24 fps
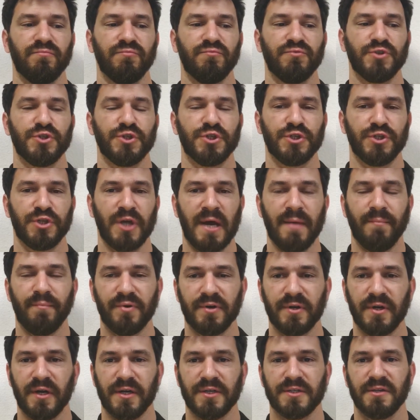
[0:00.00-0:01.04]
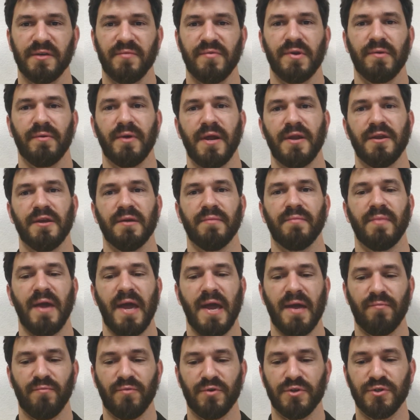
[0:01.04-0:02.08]
stop production of uranium
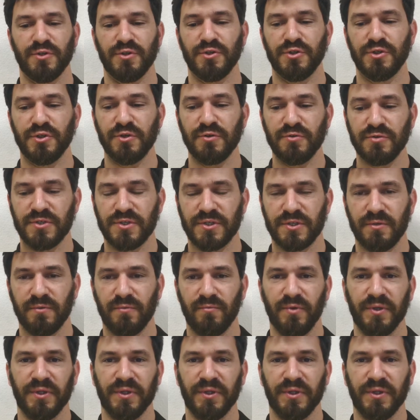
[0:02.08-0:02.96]
and reduce